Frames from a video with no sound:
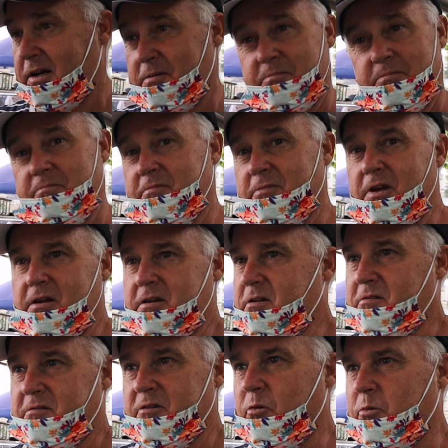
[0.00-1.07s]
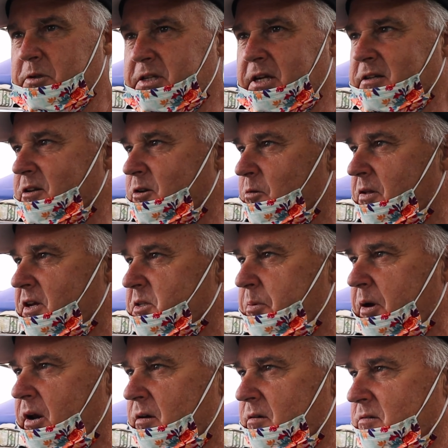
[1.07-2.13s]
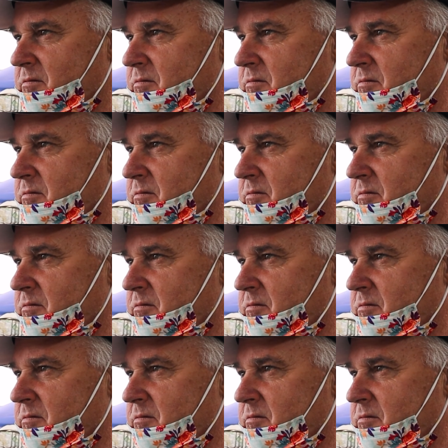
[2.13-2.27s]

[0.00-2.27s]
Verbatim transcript: um, yeah, you always tend to do things better.